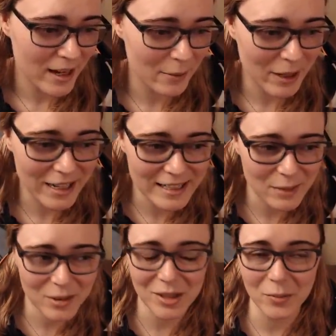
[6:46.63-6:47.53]
I'm kind of
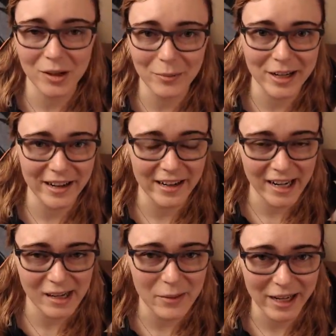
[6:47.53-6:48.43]
tempted to plug my
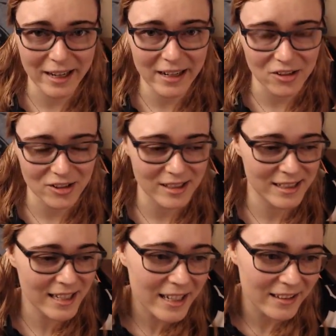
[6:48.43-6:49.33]
980 back in just to
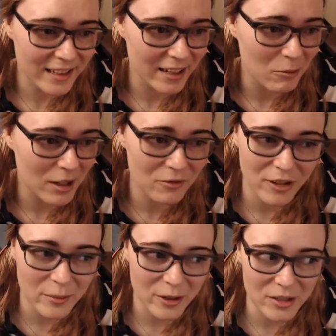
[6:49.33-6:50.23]
see, like, what
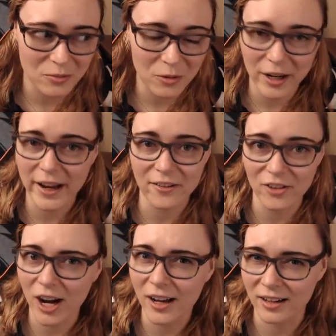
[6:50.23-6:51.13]
frame rates would I
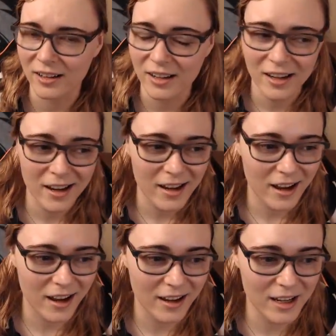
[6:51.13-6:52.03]
have gotten
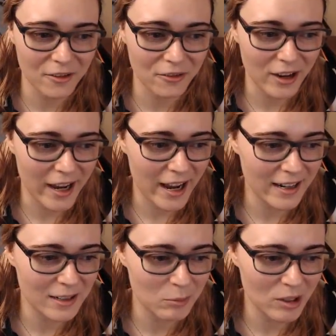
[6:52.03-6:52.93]
if I
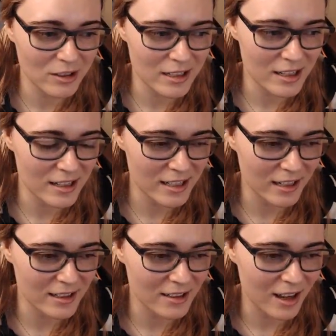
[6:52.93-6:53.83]
had it plugged into the
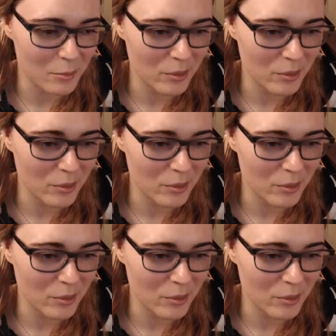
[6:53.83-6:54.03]
second slot.